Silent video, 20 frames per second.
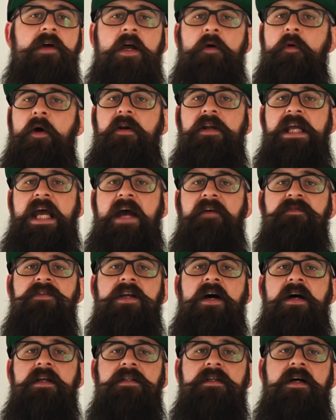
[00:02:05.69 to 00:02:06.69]
will only have
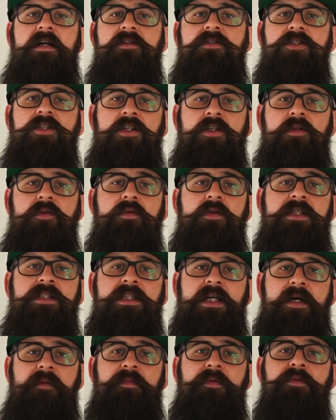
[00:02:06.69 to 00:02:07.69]
992
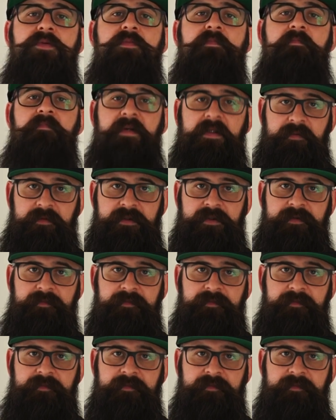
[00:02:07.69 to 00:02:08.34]
examples built,